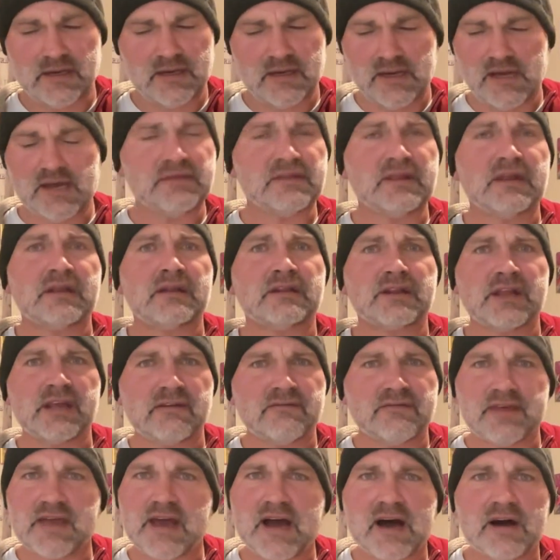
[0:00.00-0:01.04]
and then
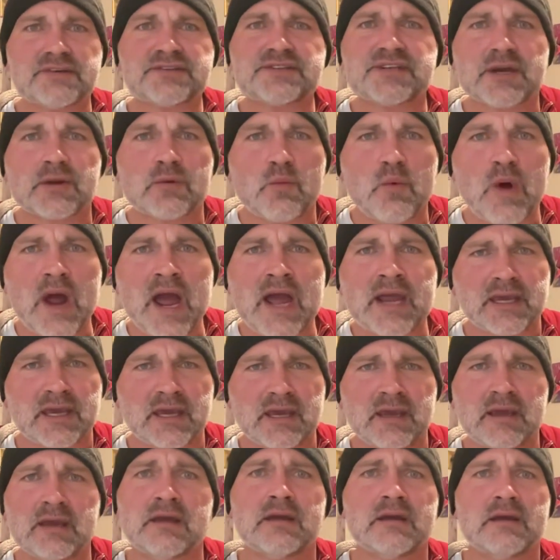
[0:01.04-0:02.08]
leave the outside
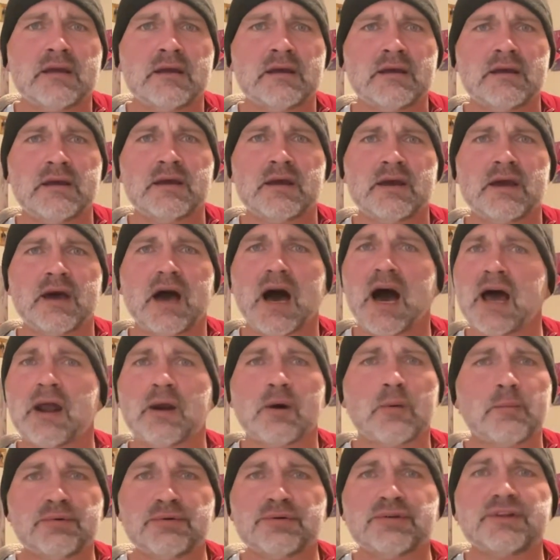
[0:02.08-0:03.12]
wacky. I
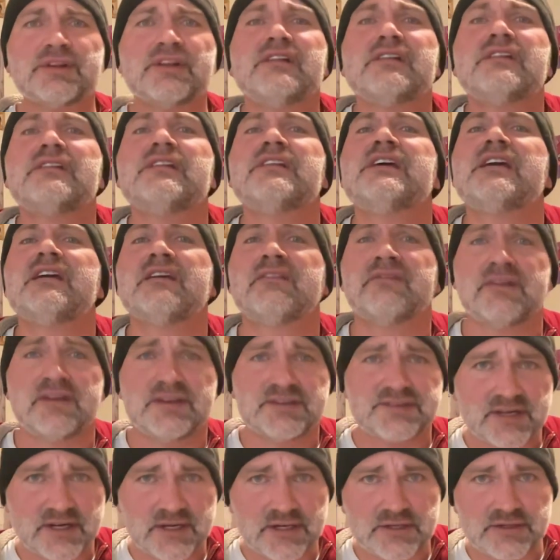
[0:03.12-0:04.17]
don't believe
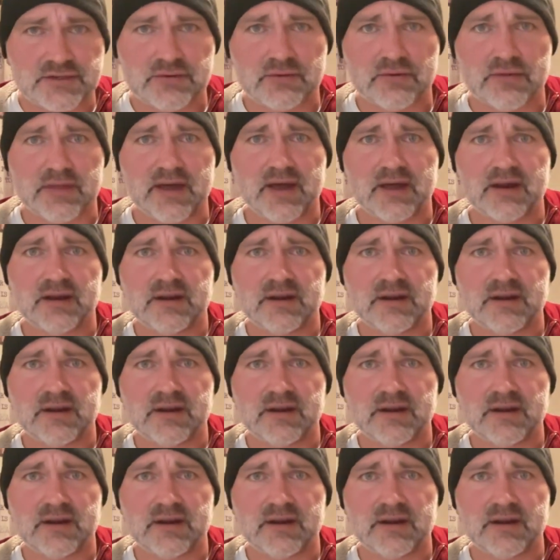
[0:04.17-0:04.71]
he's going to do that.